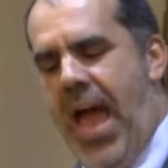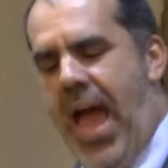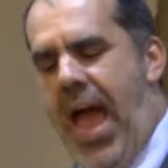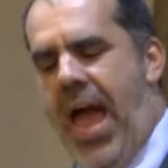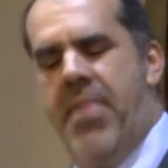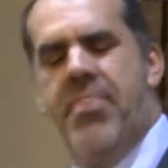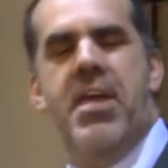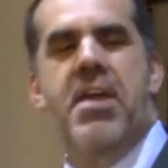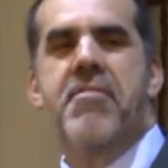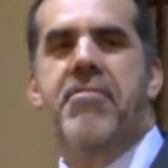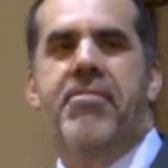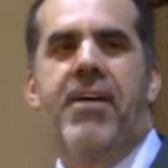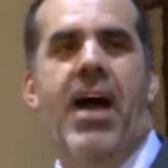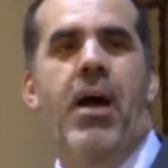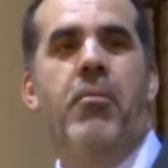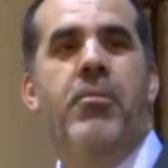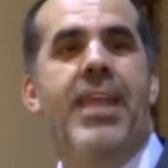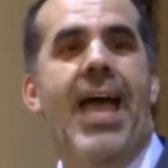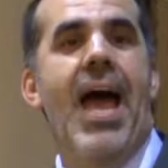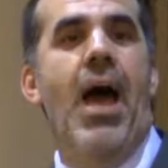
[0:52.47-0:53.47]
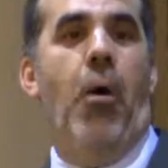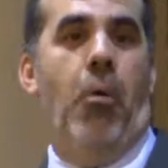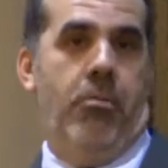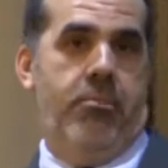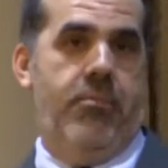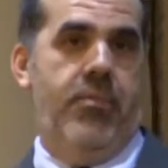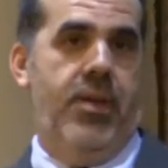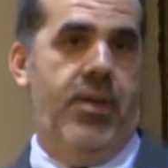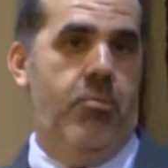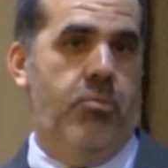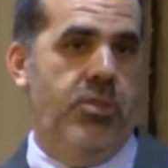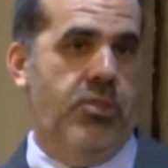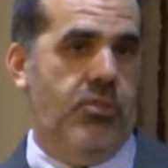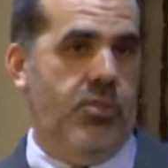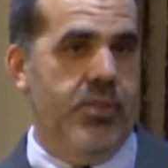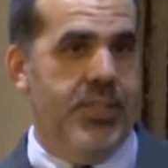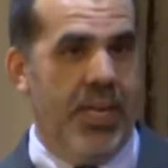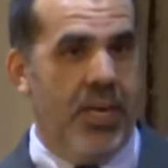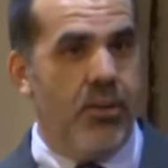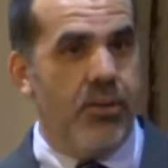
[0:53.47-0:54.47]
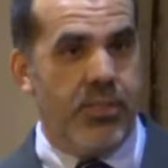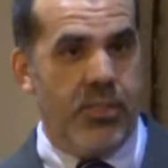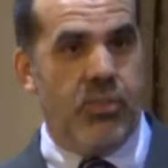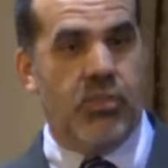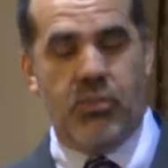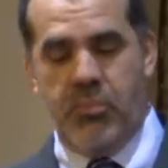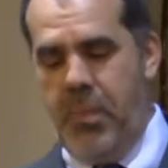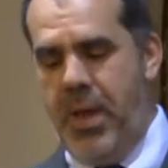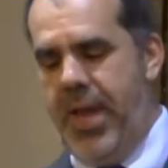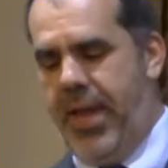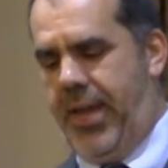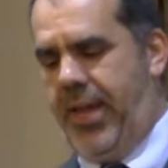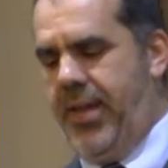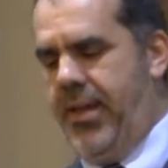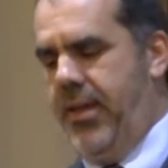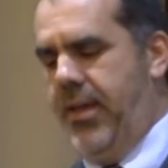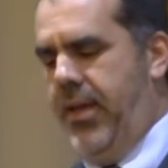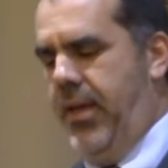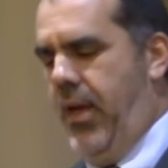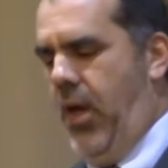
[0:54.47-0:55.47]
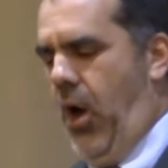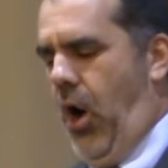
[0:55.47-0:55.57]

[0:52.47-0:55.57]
and they found out, it was to their dismay,